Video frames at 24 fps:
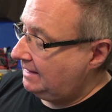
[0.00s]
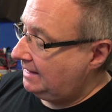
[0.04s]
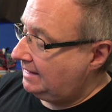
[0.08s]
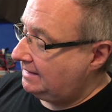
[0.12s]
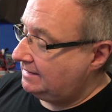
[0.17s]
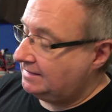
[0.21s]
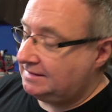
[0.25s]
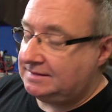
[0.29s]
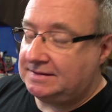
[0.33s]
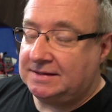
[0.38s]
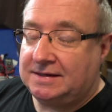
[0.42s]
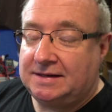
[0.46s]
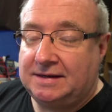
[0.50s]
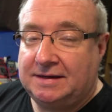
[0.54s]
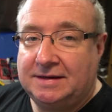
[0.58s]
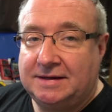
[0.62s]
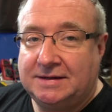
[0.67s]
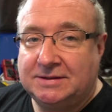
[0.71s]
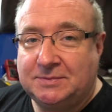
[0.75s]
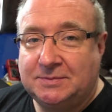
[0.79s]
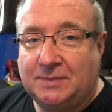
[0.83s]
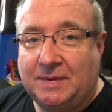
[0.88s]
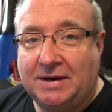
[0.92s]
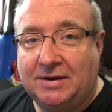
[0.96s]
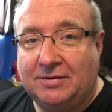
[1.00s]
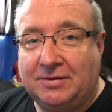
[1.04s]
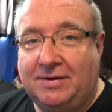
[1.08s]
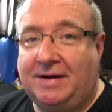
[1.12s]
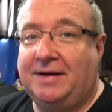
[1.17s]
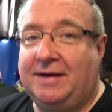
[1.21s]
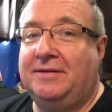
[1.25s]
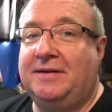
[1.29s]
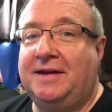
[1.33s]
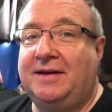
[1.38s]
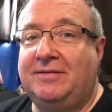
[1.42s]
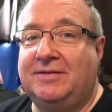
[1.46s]
and it's been
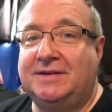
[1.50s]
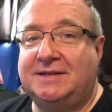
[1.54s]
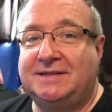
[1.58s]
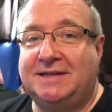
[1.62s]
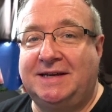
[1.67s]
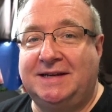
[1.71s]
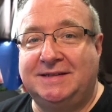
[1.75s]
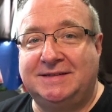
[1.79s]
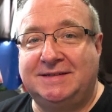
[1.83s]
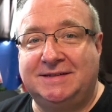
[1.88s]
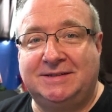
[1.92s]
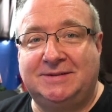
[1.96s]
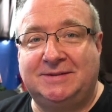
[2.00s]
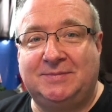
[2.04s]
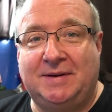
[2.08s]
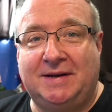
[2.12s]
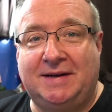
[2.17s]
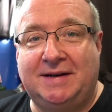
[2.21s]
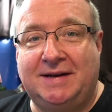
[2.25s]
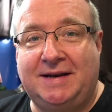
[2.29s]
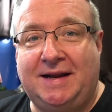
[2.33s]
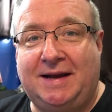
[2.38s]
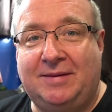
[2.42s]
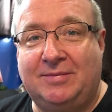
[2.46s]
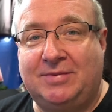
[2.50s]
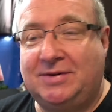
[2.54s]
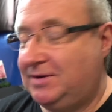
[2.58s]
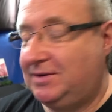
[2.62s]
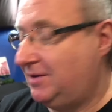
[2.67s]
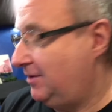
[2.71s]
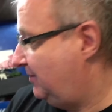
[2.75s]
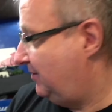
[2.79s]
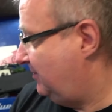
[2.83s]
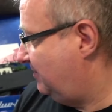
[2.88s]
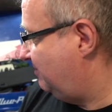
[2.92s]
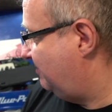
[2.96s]
around ever since. It's been an
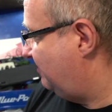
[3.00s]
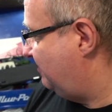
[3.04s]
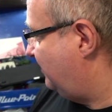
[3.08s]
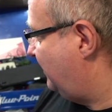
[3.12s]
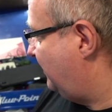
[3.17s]
absolute